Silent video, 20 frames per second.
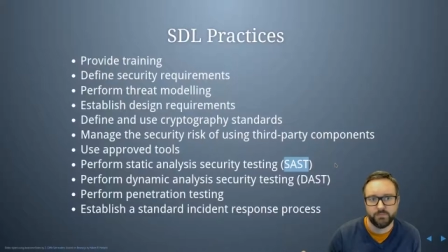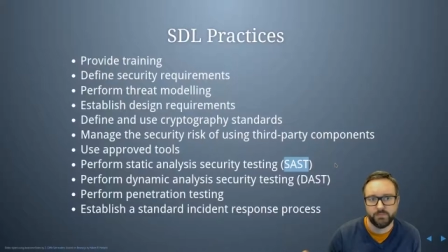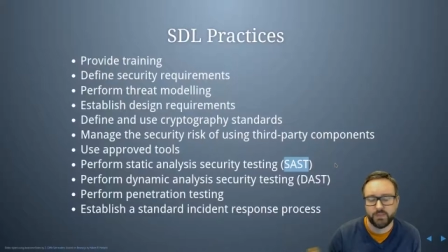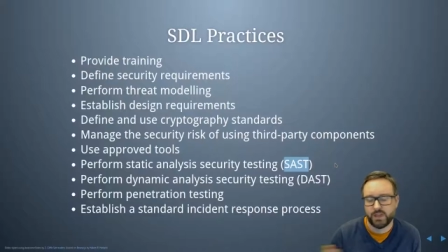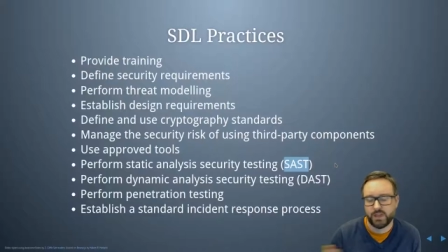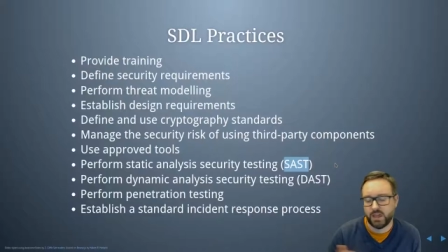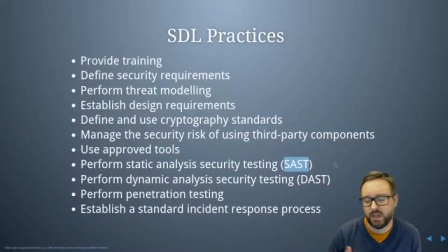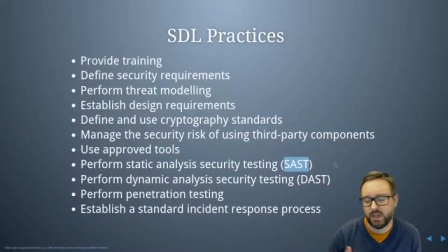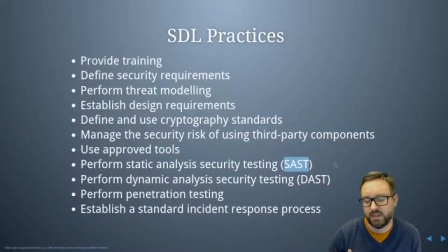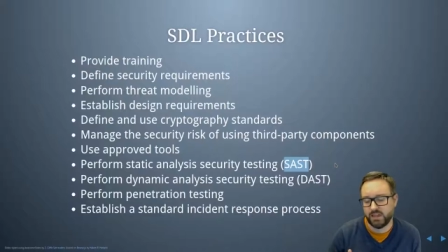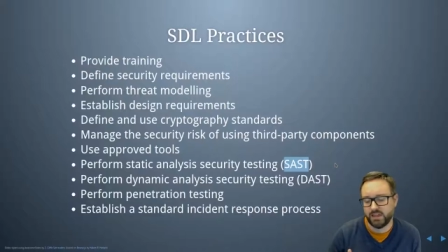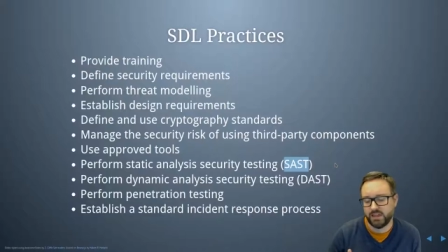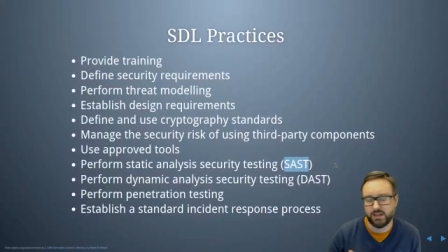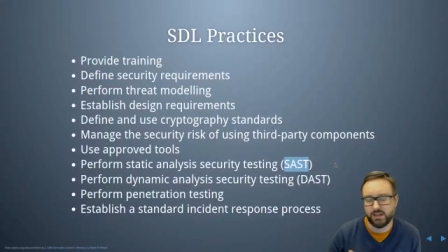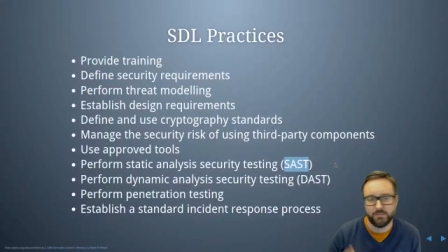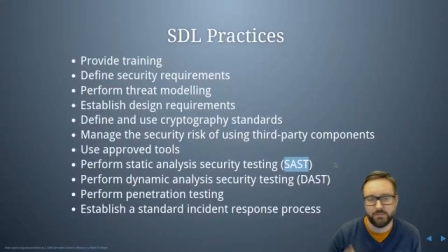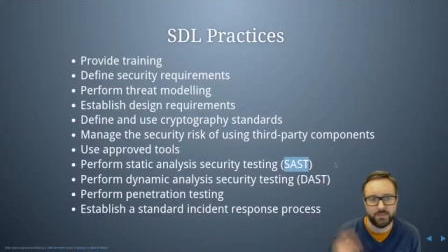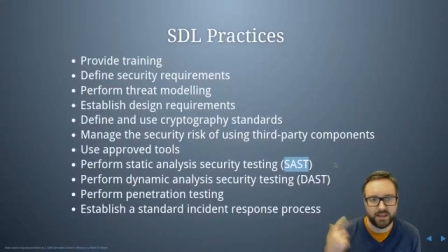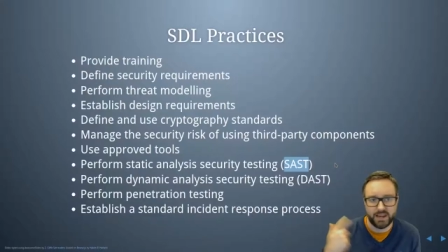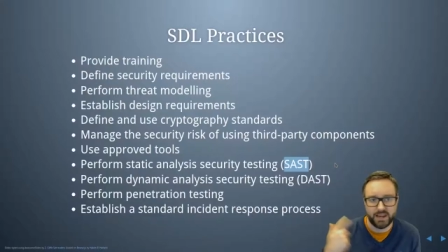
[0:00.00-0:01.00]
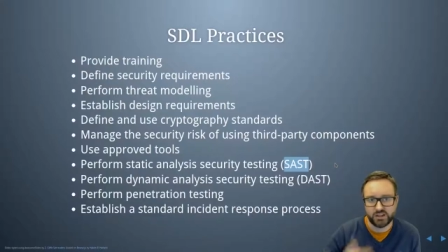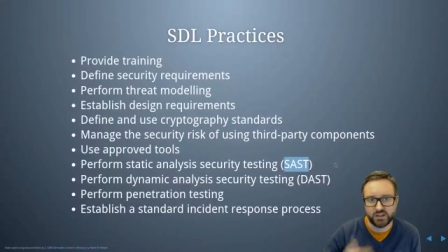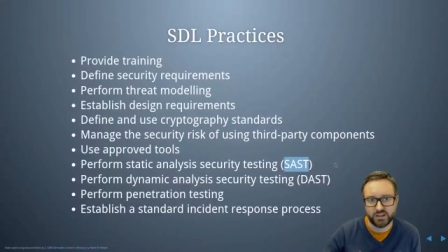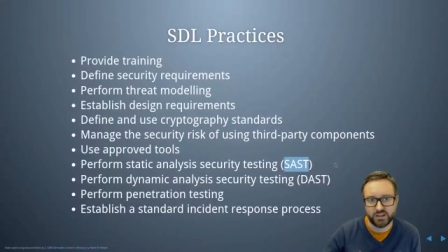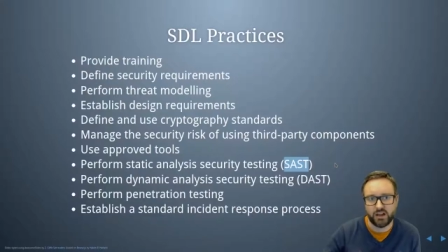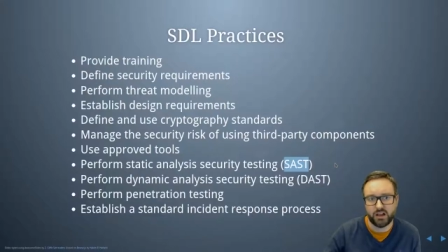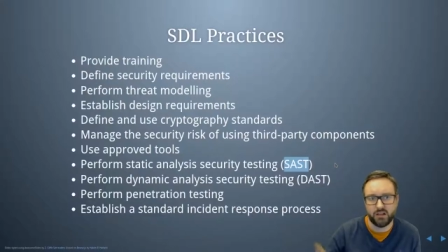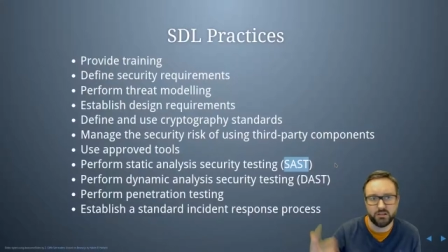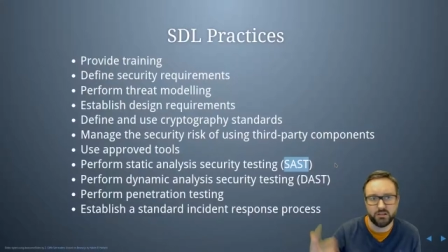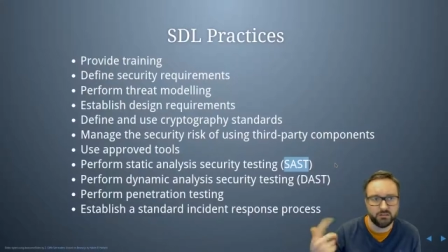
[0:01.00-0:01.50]
a um, an
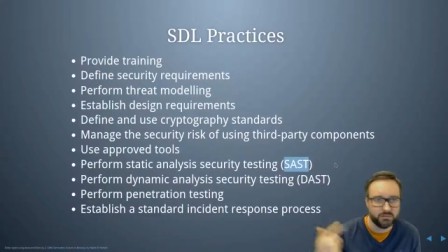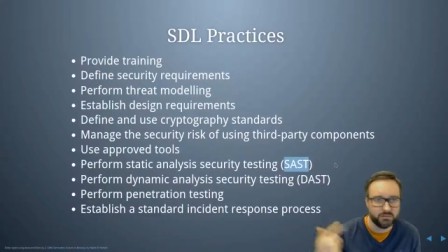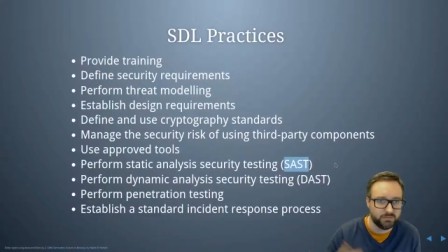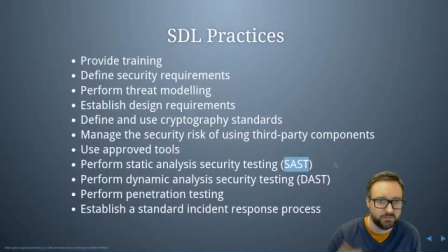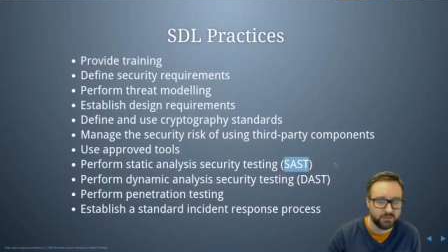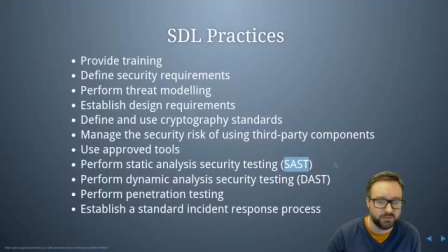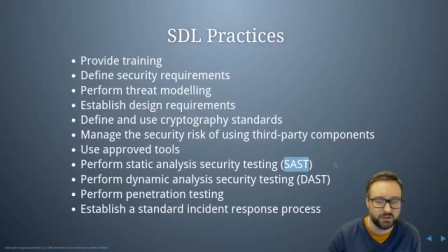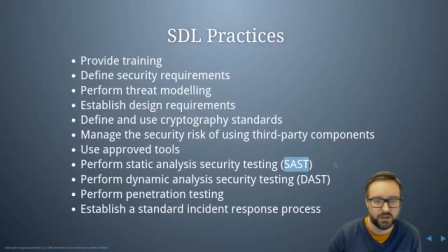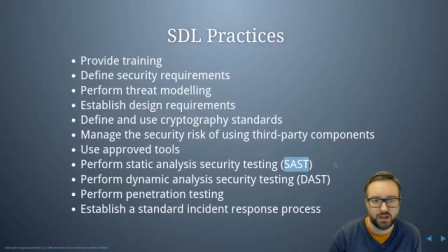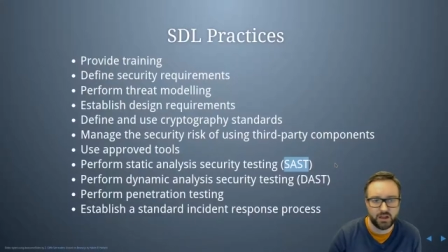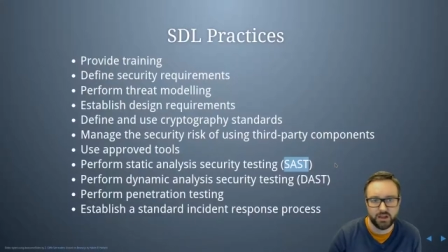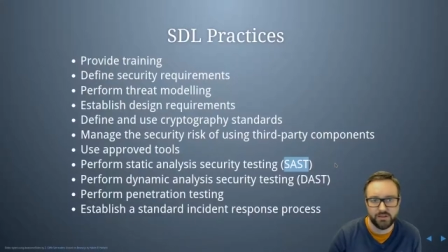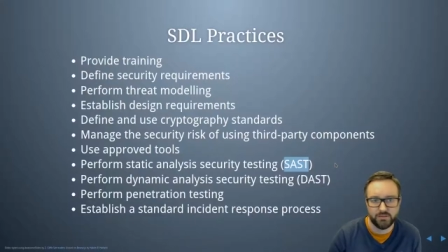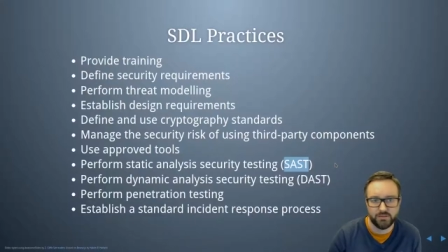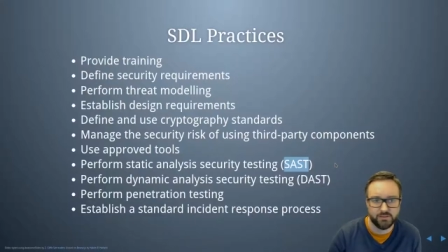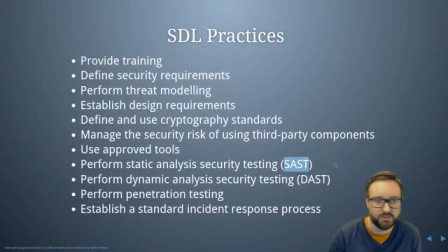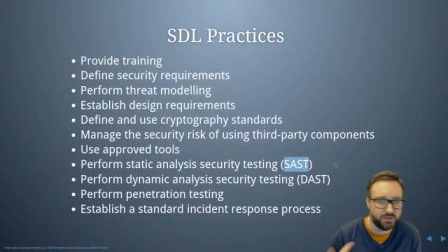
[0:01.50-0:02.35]
agile kind of